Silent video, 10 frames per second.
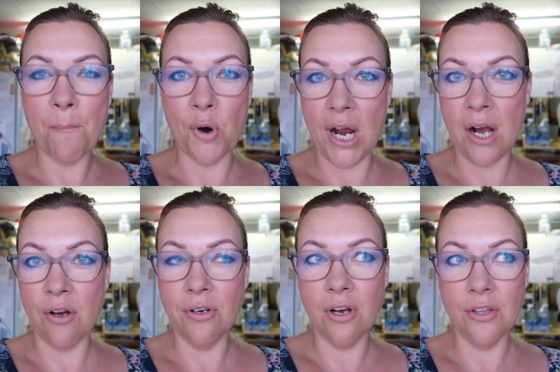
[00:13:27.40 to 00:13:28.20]

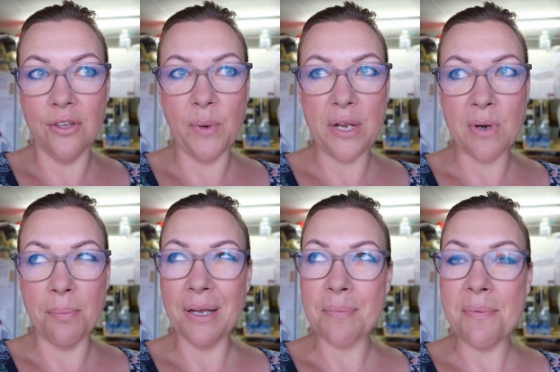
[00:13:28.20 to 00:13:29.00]
brown on the wet
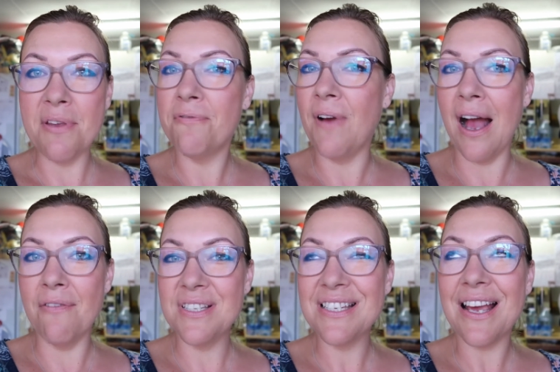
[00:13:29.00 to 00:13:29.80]
wipe, like maybe
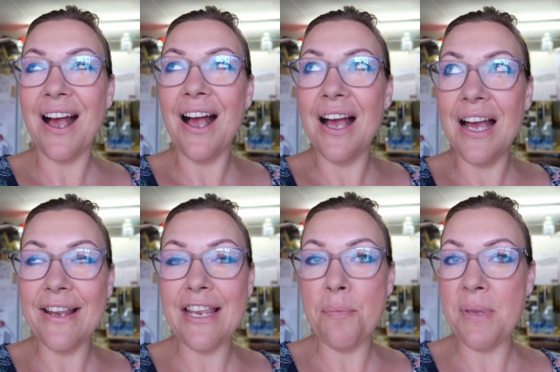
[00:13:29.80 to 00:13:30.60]
five
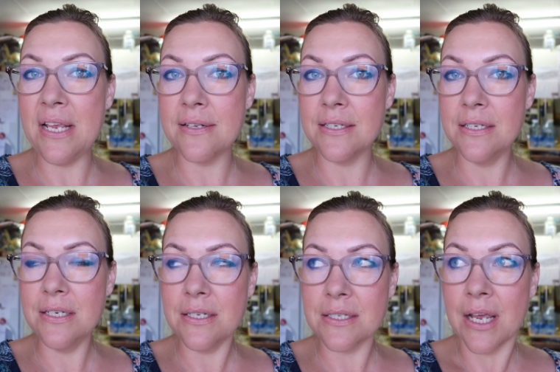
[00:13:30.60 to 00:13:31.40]
tiny
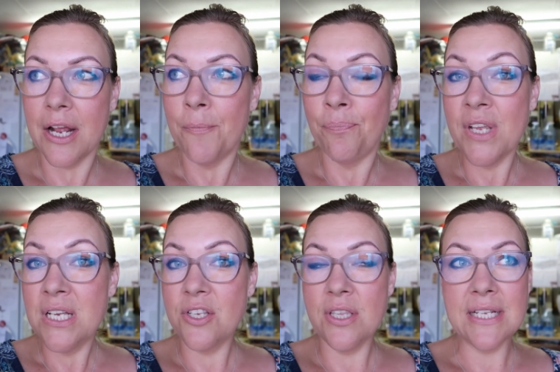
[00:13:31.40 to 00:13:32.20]
pieces.
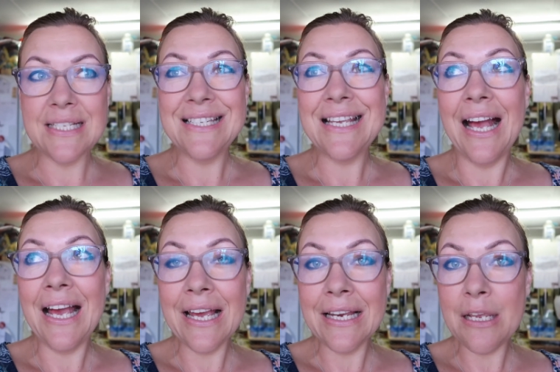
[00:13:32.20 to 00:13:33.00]
So that's
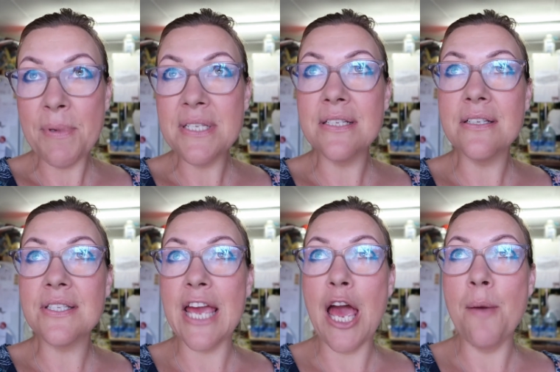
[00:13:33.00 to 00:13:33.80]
tiny pieces of
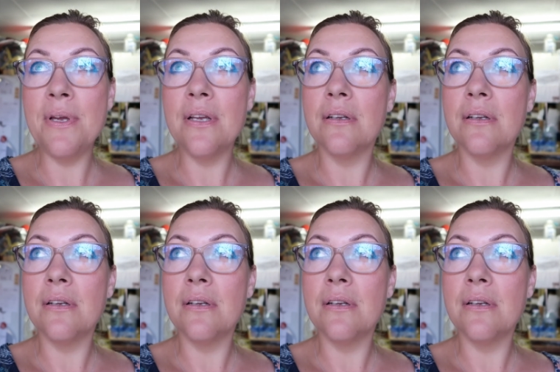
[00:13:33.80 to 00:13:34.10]
scab.